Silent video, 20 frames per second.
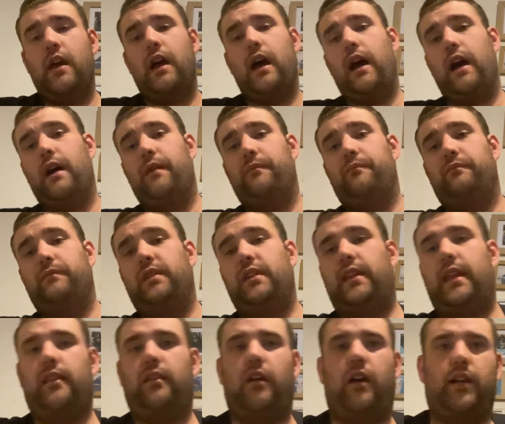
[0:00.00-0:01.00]
um, you
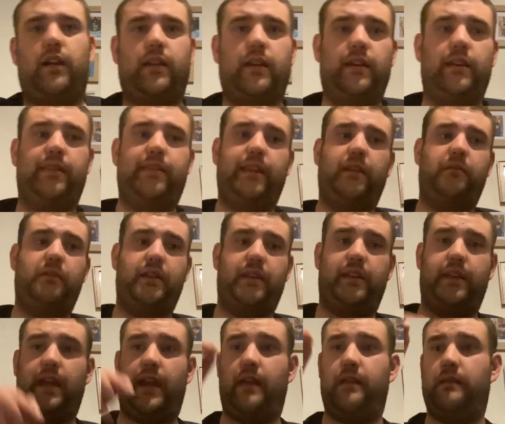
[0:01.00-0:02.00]
get like a thing where you
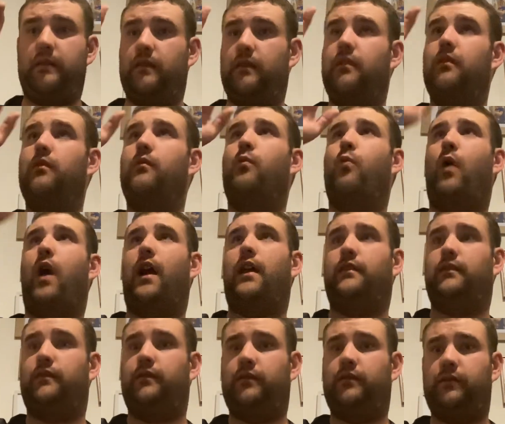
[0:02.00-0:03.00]
get
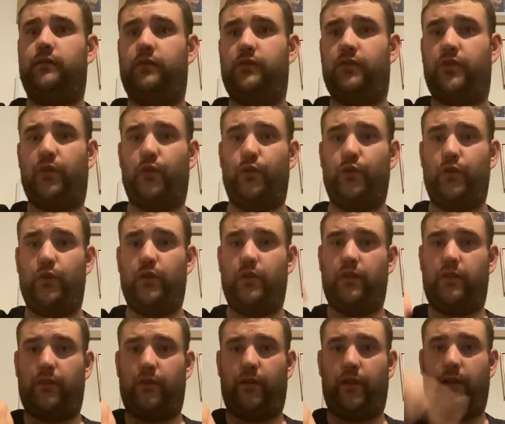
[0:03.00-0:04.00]
one, two,
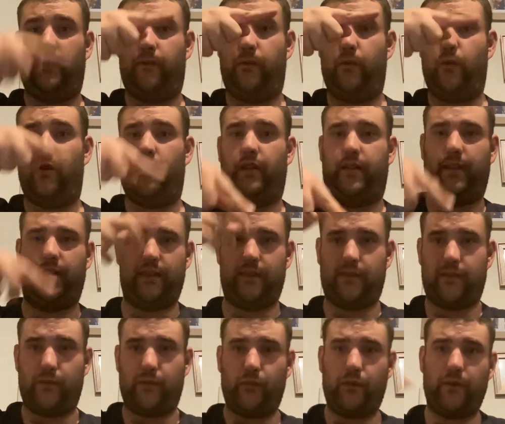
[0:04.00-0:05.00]
three, four. You
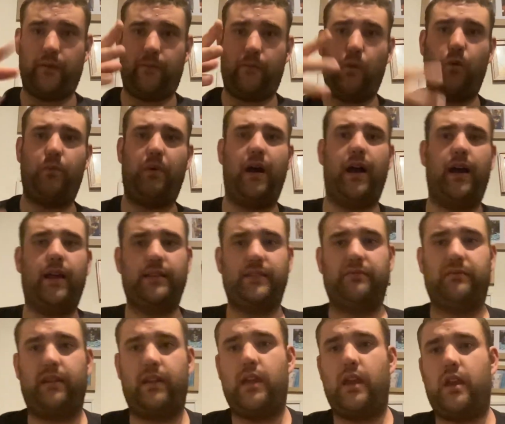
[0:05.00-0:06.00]
get th- four parts
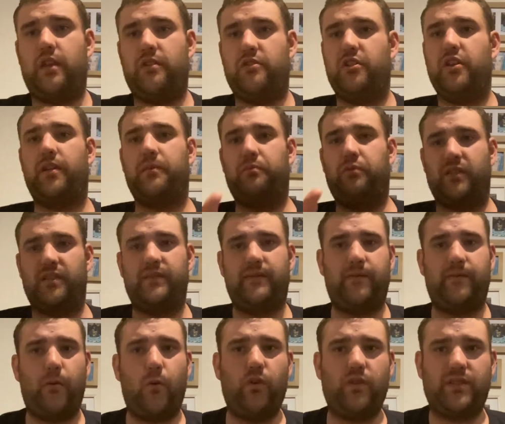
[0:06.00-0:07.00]
where you can put
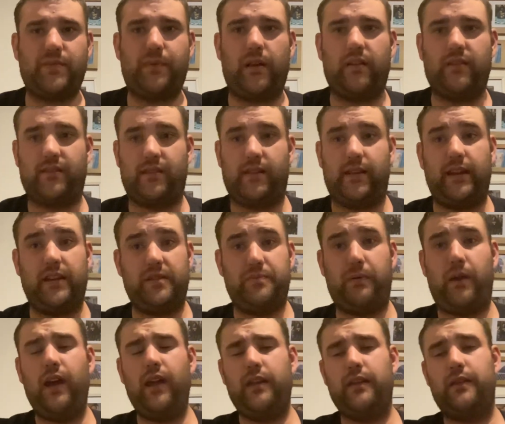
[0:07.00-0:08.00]
four spells in each
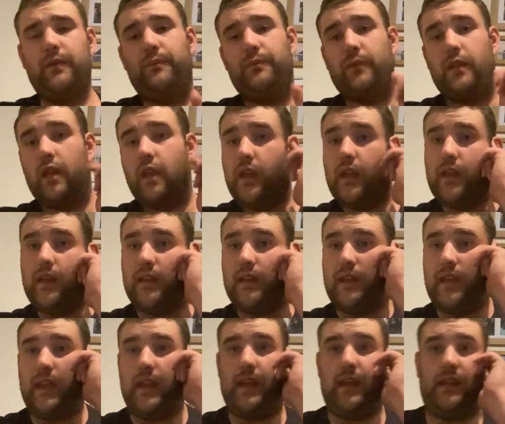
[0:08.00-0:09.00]
part,
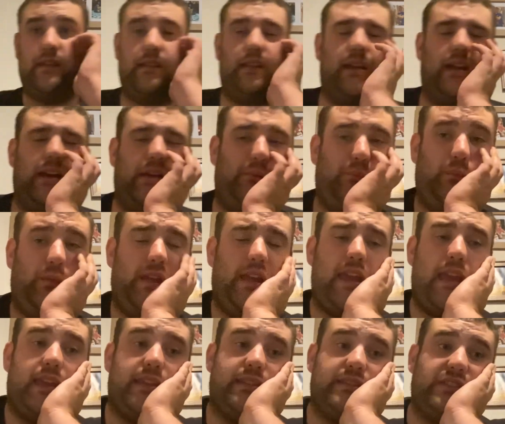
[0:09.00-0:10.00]
and um,
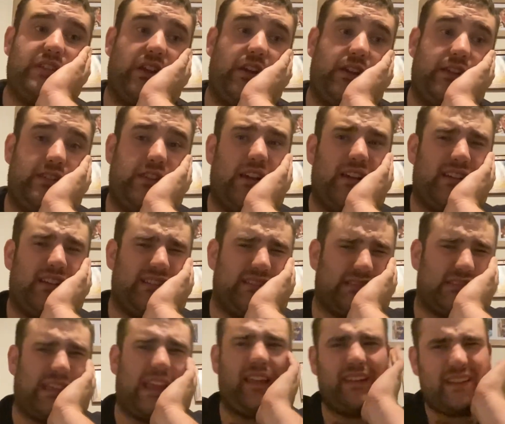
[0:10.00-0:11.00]
yeah, so it's like
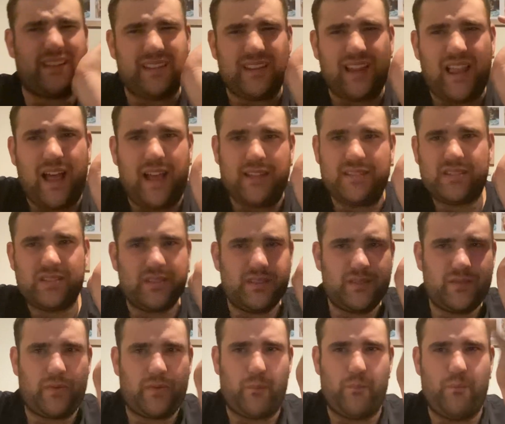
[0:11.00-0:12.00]
technically classes
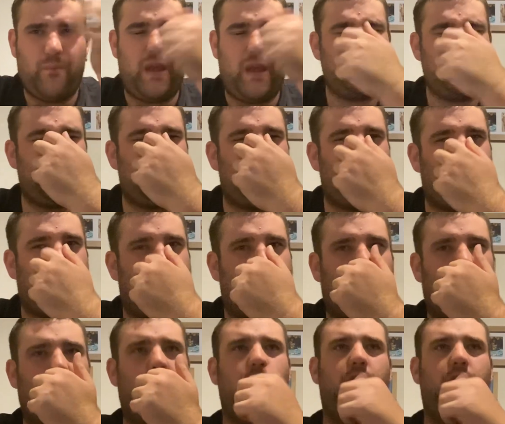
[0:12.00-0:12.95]
for magic, but um,